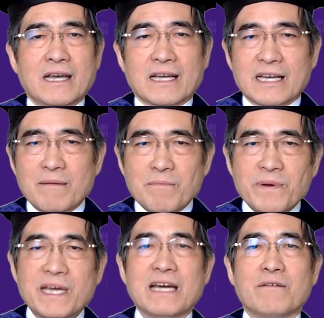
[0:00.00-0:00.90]

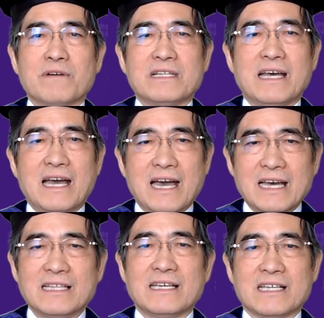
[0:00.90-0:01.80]
Compare with
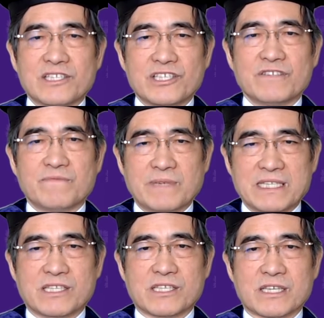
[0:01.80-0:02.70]
other
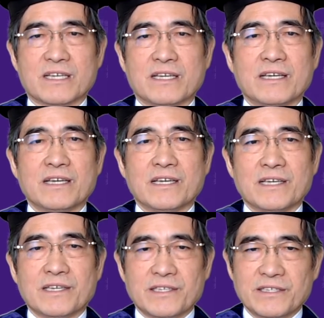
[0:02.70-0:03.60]
achievements
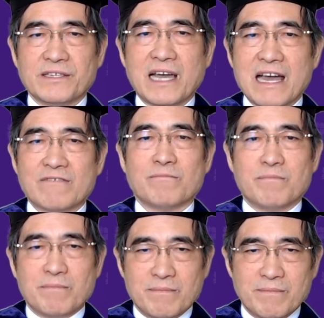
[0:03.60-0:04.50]
you have
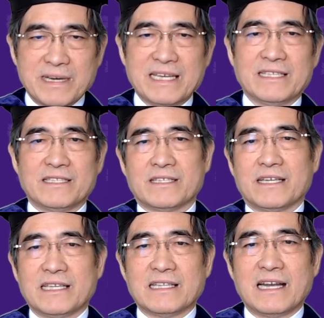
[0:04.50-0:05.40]
made
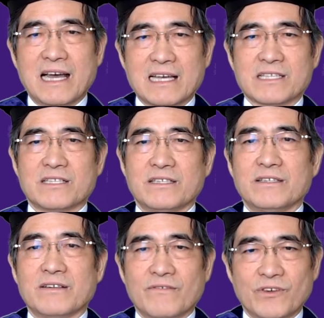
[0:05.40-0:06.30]
in the last
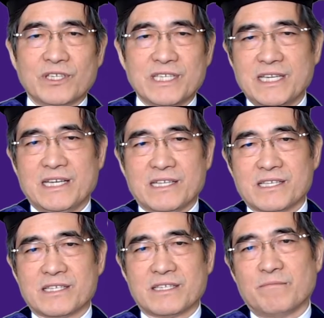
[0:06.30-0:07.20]
4
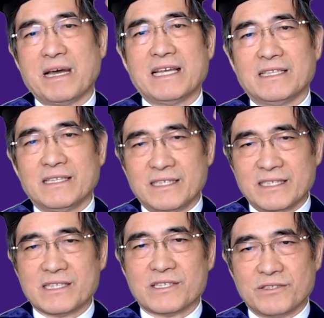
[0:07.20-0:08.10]
years, my
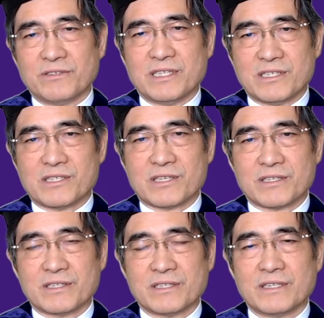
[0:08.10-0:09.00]
dear students.
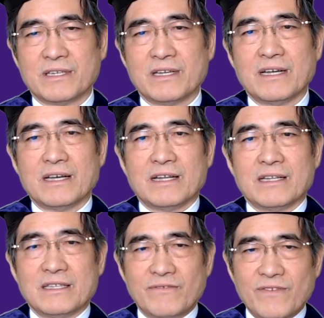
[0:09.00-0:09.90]

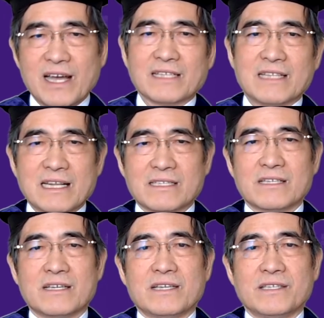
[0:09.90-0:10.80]
The fact that
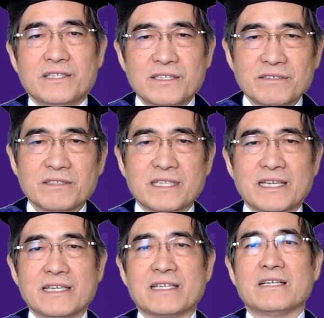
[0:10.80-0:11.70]
you
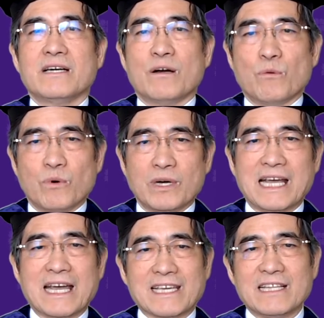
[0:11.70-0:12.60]
take what
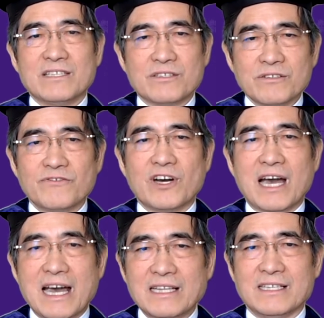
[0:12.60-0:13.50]
I can do
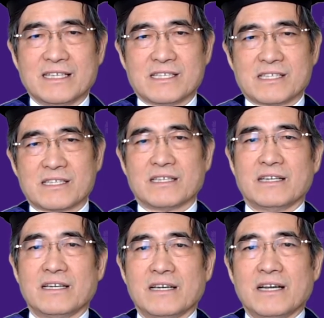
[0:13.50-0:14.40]
for others
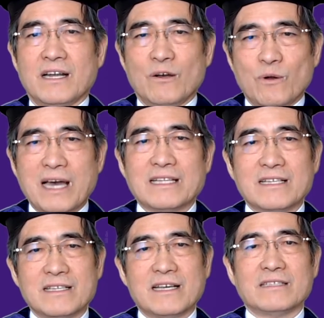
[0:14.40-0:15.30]
rather
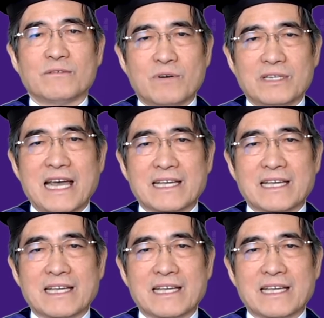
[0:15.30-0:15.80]
than what I